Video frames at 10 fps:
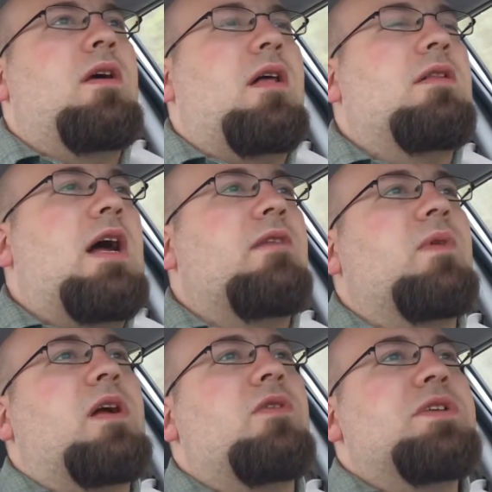a lot of
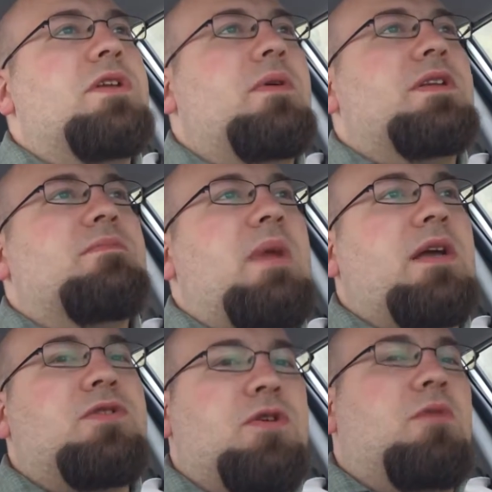what goes into it is
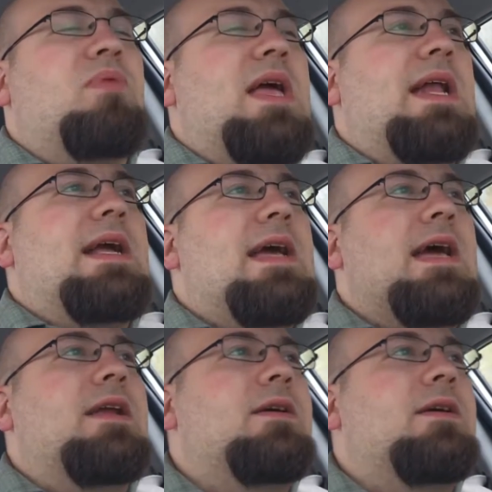making sure you're planning ahead.